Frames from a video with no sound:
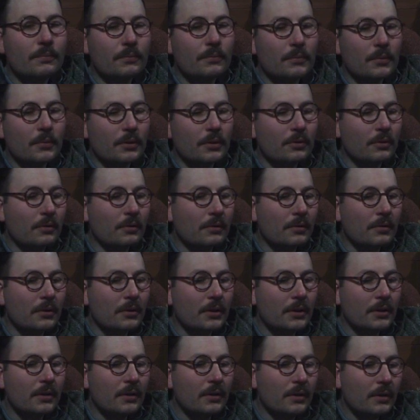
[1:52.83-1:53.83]
I went
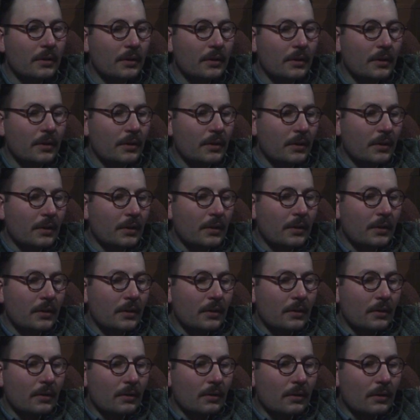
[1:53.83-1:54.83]
on
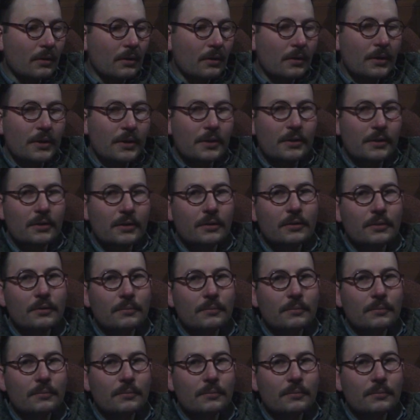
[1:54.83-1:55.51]
online,